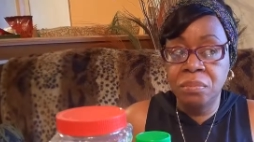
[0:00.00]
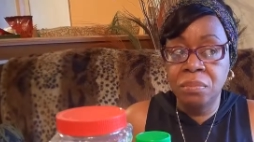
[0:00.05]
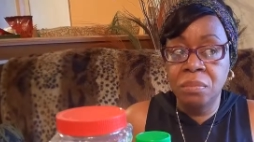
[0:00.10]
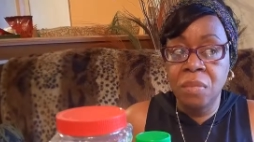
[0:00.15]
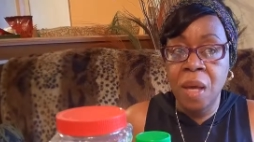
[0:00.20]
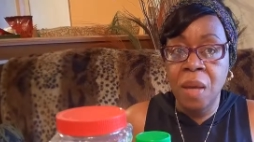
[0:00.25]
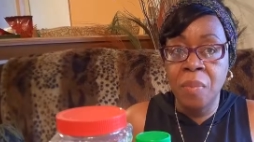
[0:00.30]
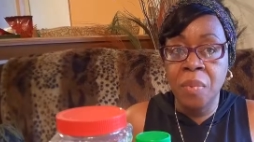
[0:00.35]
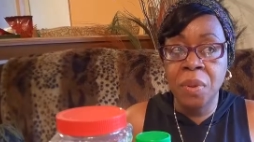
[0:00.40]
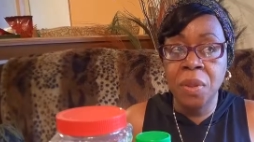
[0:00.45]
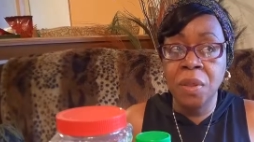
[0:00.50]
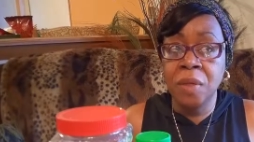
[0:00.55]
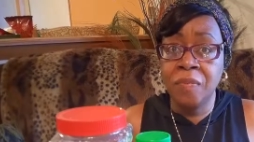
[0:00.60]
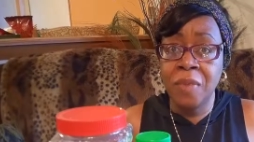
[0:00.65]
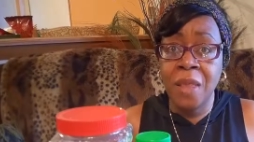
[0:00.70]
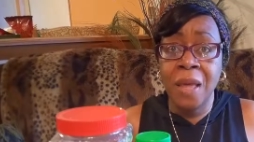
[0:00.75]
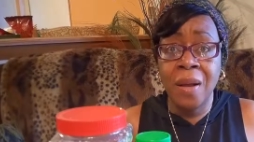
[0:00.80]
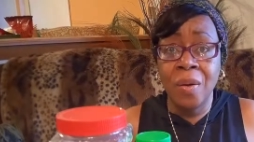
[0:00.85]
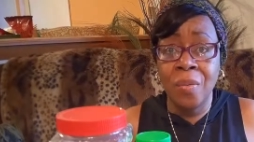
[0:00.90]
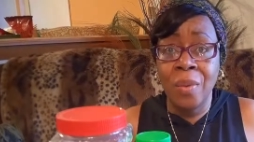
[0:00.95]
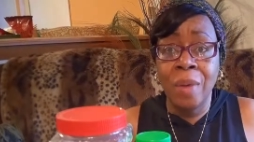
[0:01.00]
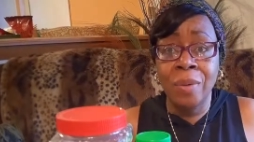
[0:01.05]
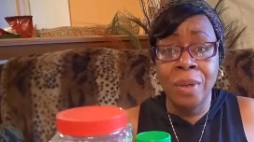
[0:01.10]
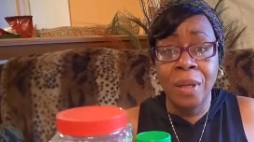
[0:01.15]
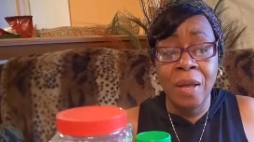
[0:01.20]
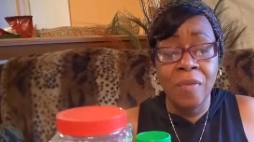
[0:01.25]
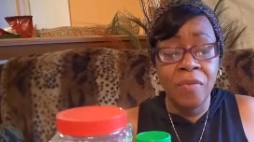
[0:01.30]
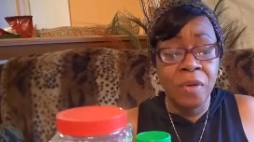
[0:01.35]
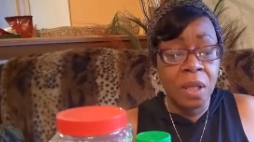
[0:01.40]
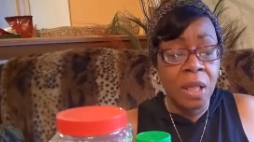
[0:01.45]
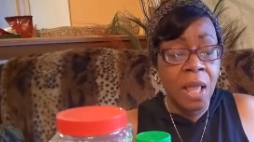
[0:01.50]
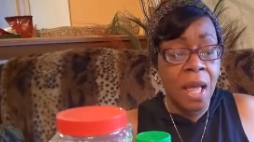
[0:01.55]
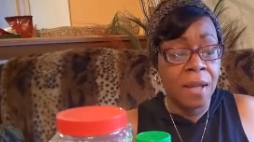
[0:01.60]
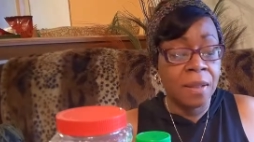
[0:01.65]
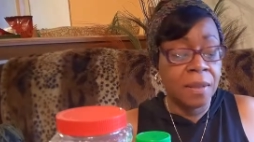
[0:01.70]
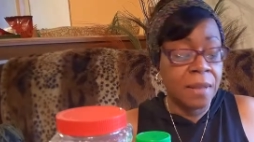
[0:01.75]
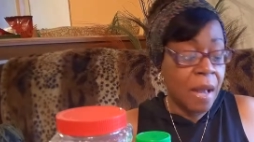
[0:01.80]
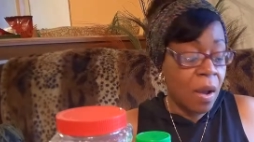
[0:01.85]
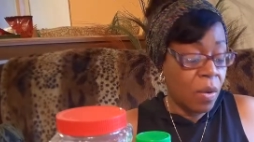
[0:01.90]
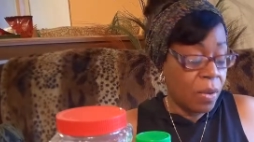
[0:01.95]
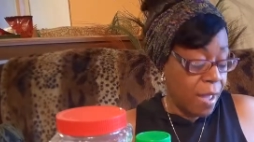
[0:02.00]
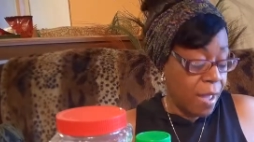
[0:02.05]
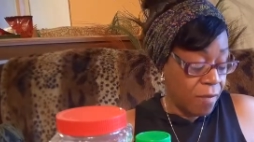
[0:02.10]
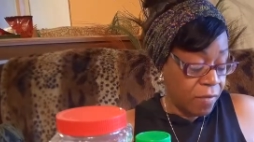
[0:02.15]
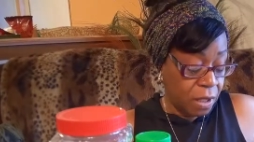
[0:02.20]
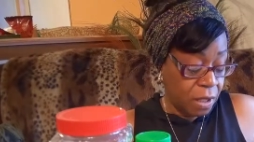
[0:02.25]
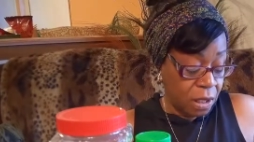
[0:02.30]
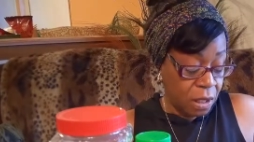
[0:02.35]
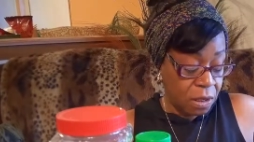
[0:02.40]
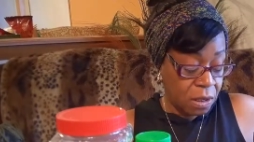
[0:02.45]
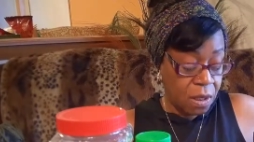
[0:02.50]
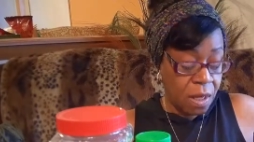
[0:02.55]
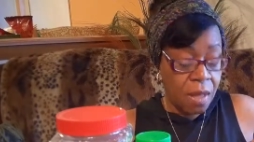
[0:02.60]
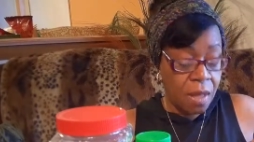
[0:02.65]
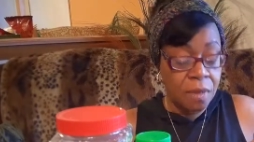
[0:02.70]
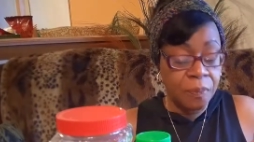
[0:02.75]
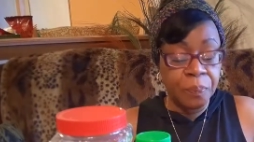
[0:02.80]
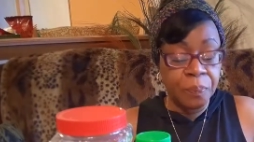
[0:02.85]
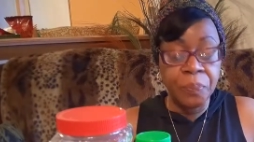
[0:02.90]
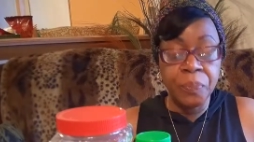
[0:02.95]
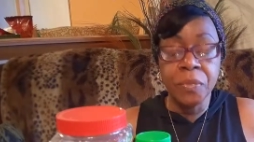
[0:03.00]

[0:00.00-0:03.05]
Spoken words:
I believe, like around 11 o'clock now, and I haven't eaten yet.